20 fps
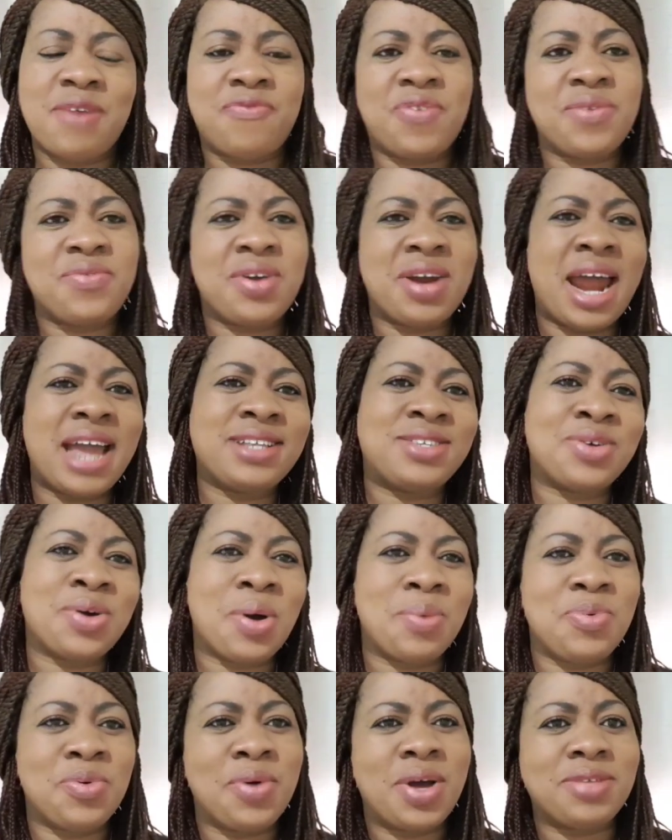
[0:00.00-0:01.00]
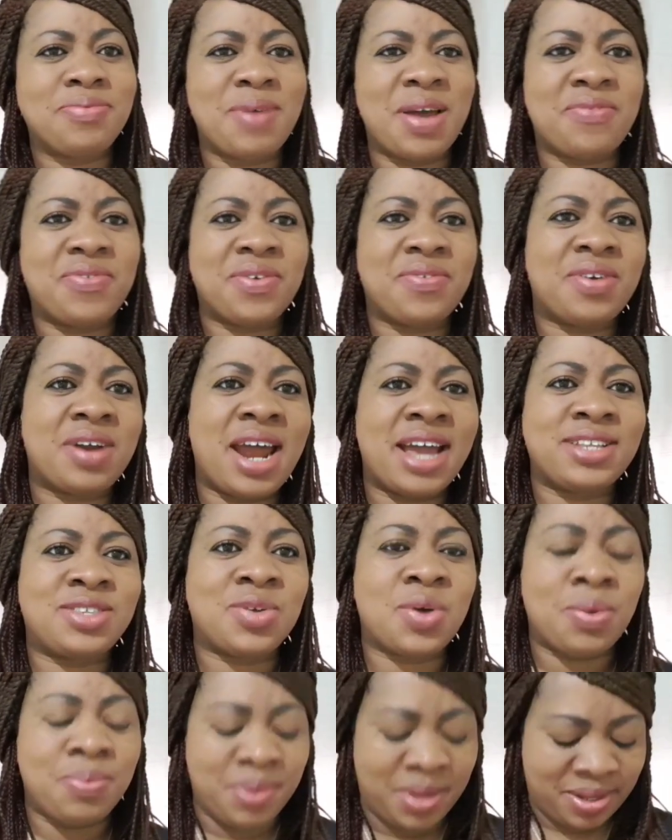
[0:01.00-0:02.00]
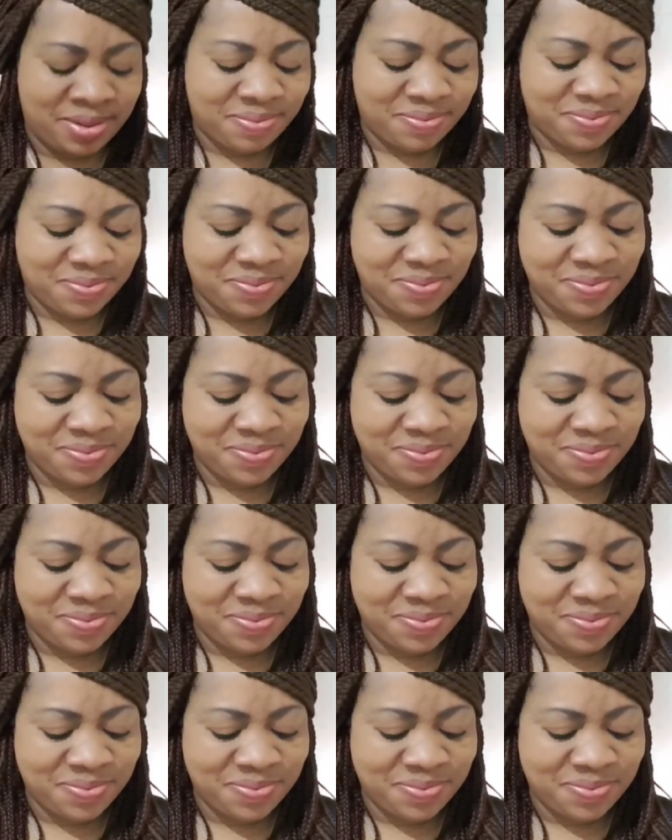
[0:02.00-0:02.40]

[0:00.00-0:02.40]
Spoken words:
My favorite hobby. What's my favorite hobby?